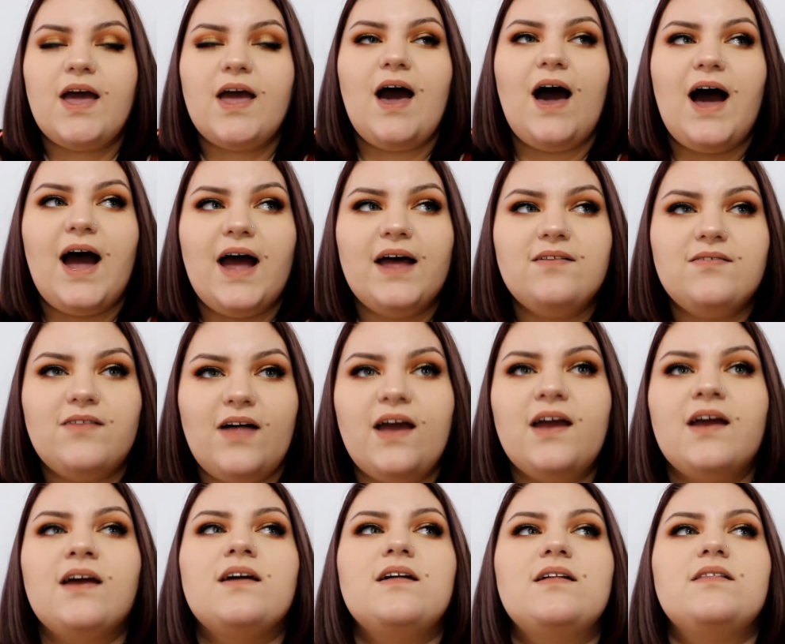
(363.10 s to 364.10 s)
it. I
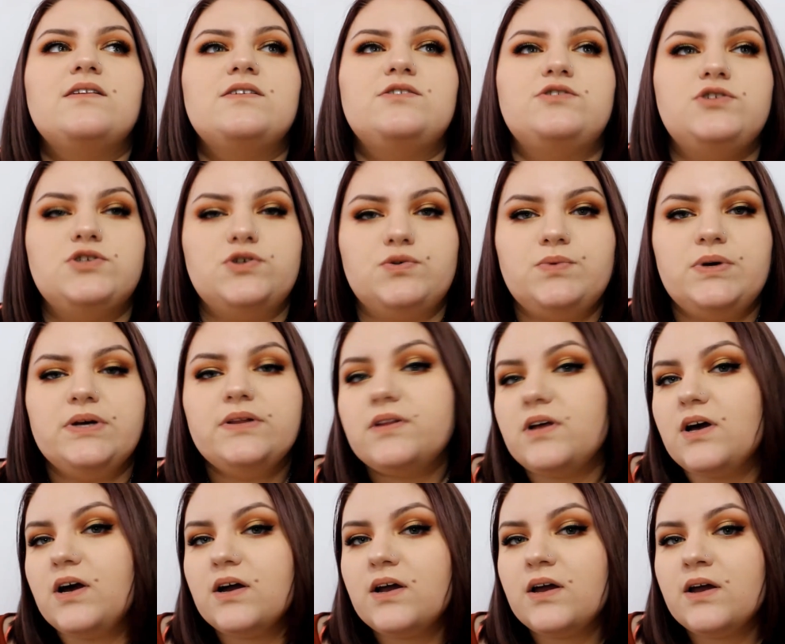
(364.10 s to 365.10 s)
like the dewy
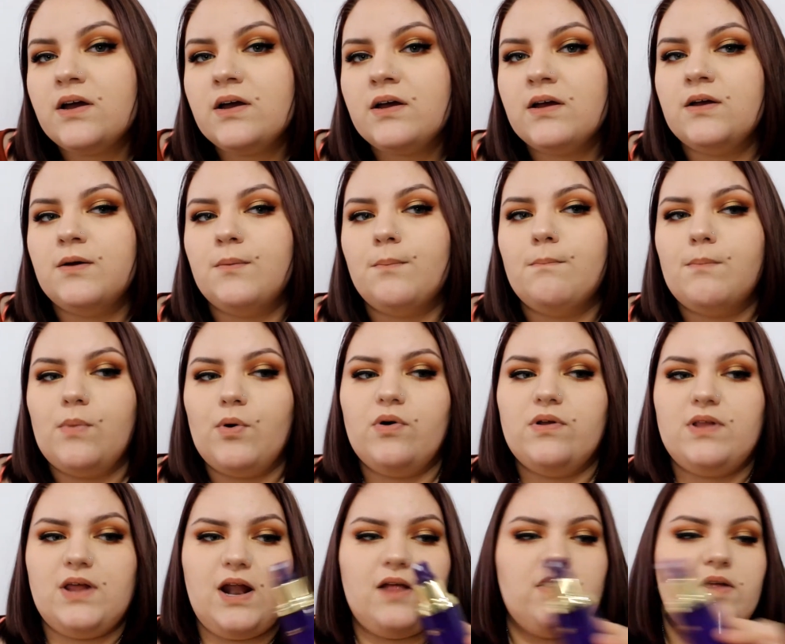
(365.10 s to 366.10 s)
look more
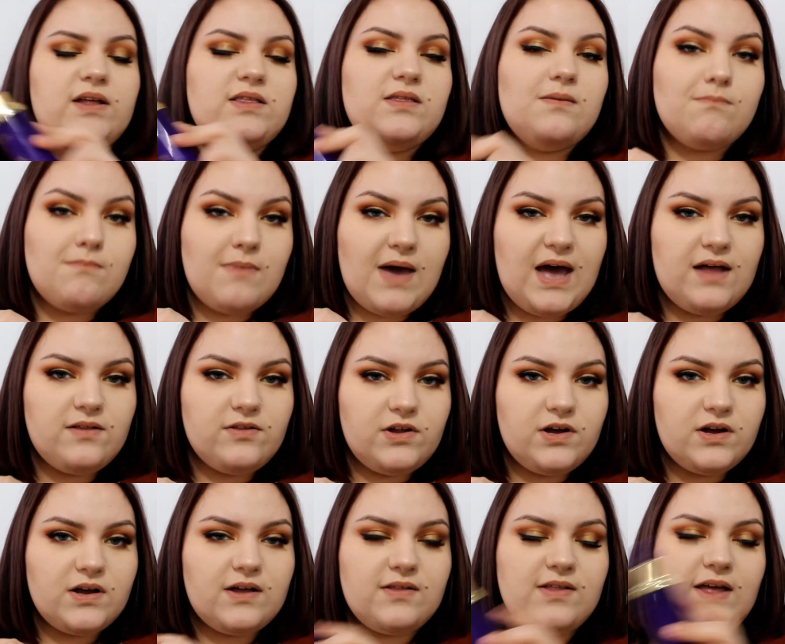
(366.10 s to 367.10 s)
than I like the matte
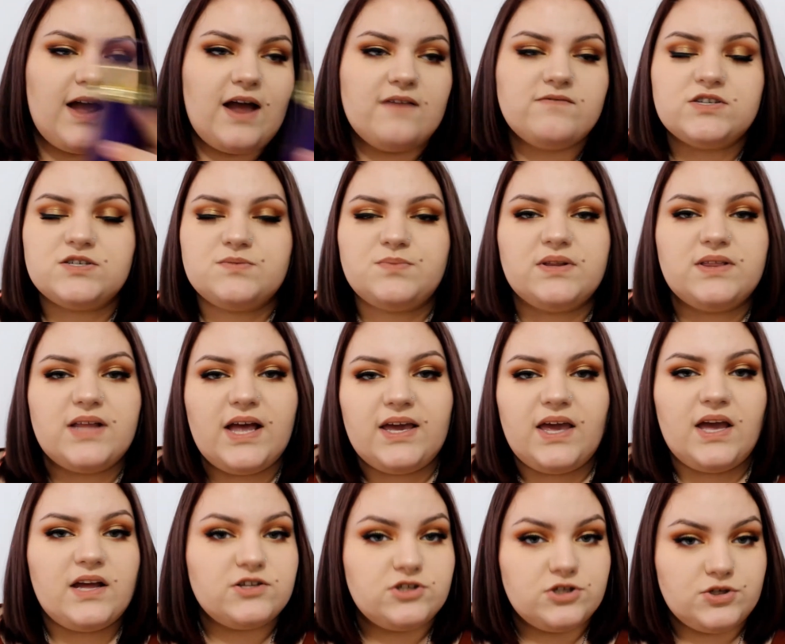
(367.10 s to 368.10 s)
look. Like I've just been
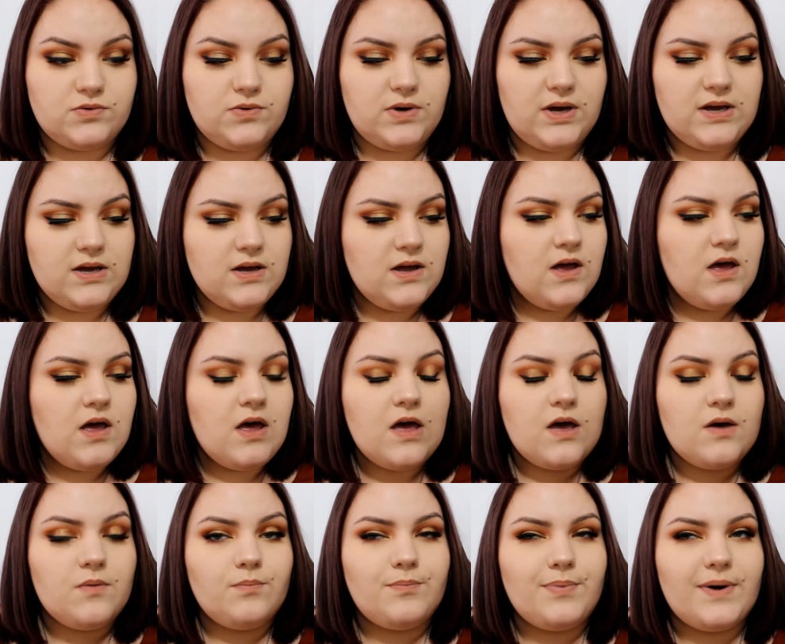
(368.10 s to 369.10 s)
liking dewy,
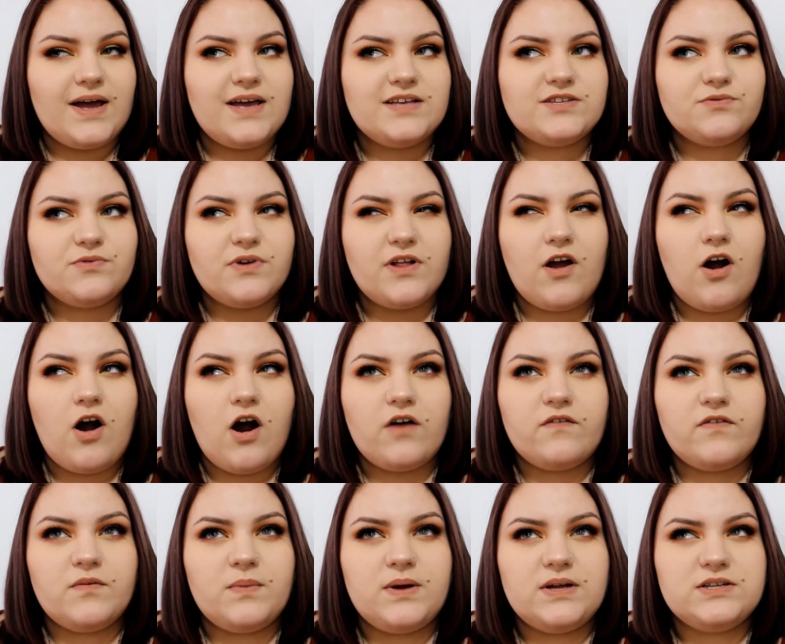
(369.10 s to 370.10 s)
but it's really hard
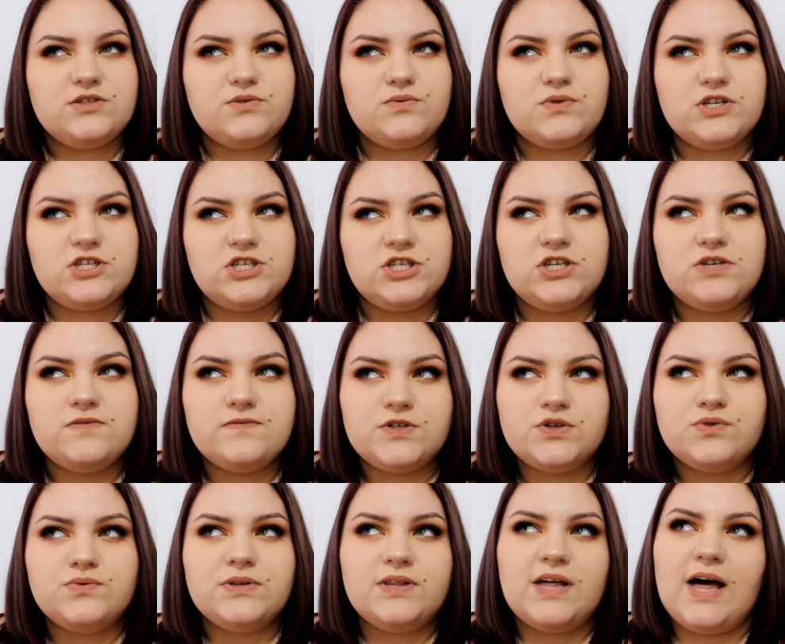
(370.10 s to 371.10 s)
for me to achieve
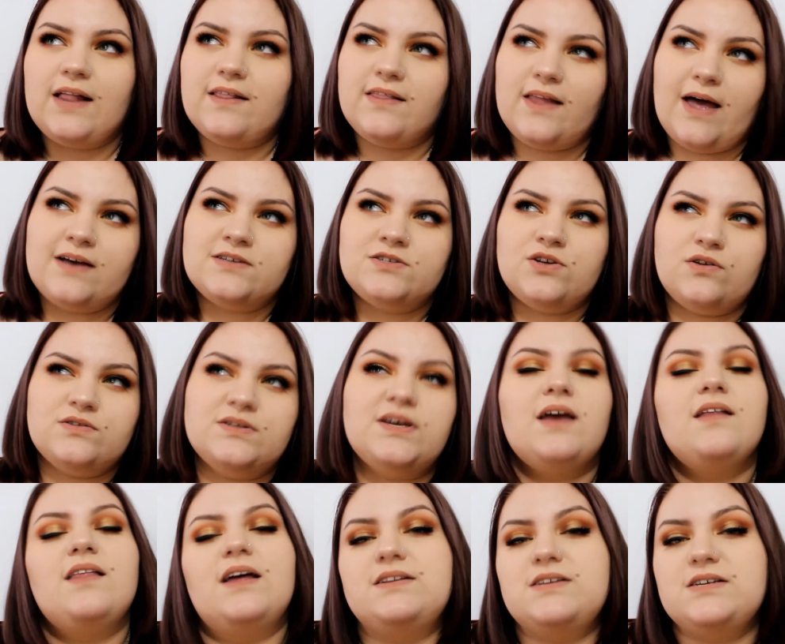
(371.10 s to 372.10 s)
dewy that lasts all day,
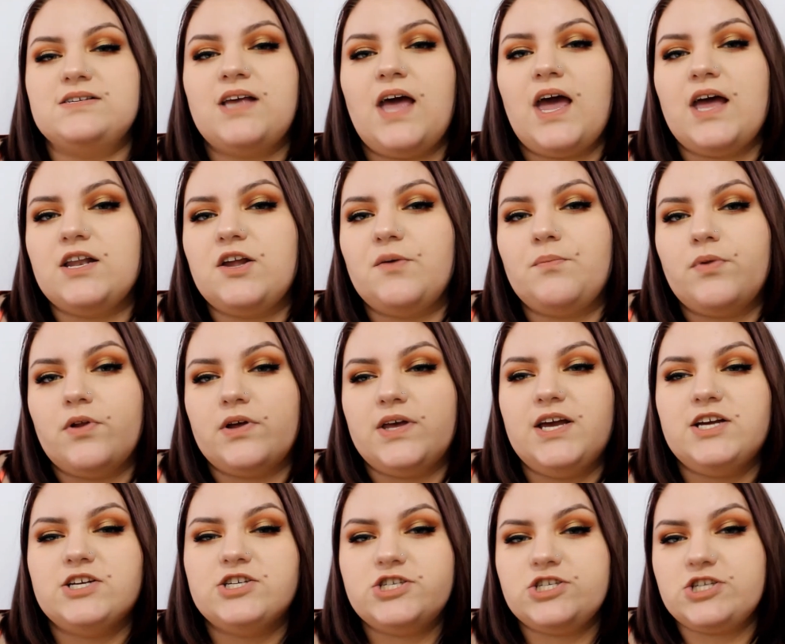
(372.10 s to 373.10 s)
that doesn't end up
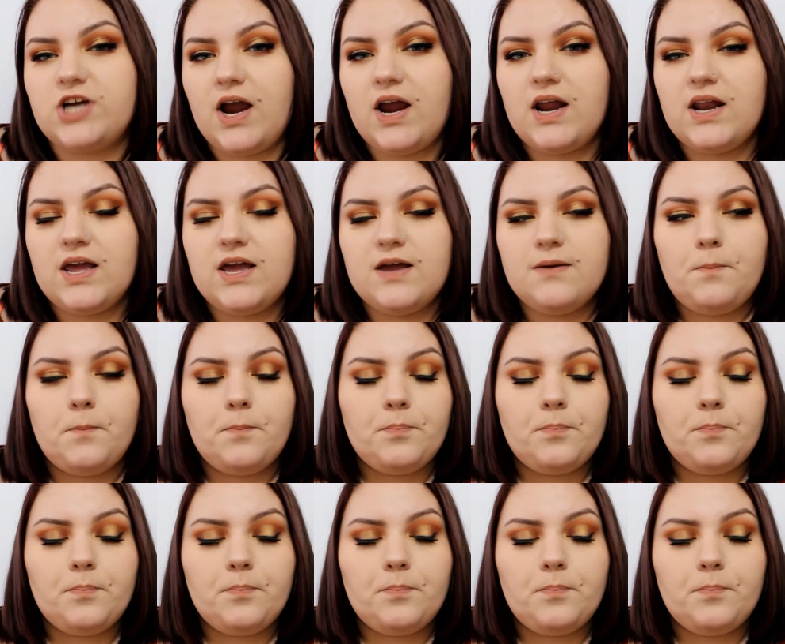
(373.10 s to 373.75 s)
looking shiny.